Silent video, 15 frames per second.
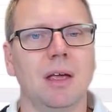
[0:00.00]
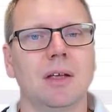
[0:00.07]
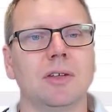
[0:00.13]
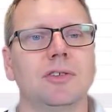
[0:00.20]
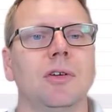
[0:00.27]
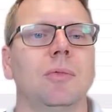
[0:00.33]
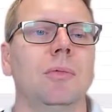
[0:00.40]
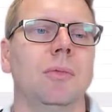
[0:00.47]

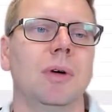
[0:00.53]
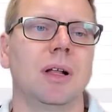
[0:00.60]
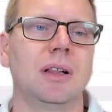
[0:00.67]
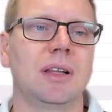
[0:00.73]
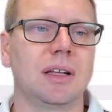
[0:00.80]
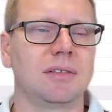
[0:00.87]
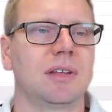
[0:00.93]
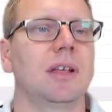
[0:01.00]
so
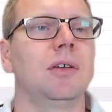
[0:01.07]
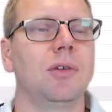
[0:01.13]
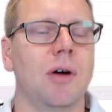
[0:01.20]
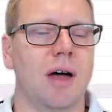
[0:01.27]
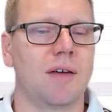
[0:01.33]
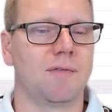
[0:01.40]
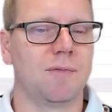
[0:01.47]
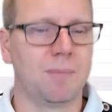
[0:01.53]
let's say you
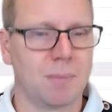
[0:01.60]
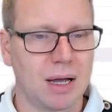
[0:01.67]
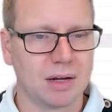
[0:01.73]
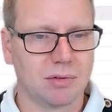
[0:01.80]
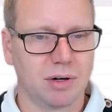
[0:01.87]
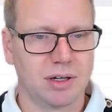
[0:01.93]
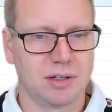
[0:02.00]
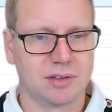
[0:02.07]
have
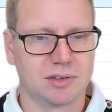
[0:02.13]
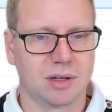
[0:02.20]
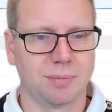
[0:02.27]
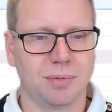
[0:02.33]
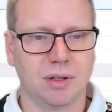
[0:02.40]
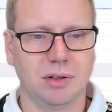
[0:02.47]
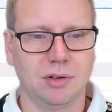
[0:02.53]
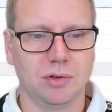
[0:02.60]
migrated
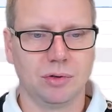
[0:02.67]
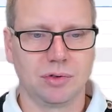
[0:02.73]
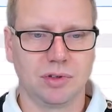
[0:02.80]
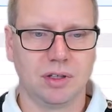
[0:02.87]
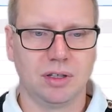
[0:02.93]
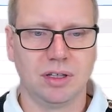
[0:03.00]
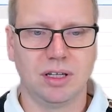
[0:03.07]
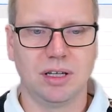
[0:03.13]
something
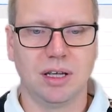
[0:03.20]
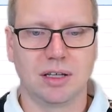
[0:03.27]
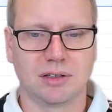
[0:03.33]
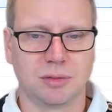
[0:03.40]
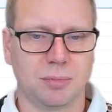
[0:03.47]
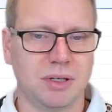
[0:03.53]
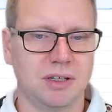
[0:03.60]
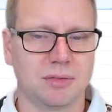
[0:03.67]
using the
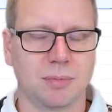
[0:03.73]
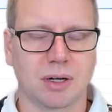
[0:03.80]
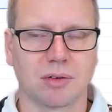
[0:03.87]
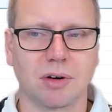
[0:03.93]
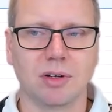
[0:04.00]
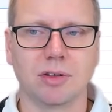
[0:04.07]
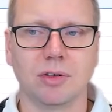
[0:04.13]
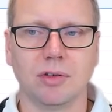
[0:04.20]
SAP's
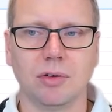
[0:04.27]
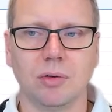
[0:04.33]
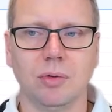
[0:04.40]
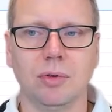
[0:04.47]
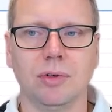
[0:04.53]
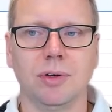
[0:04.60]
migration tool.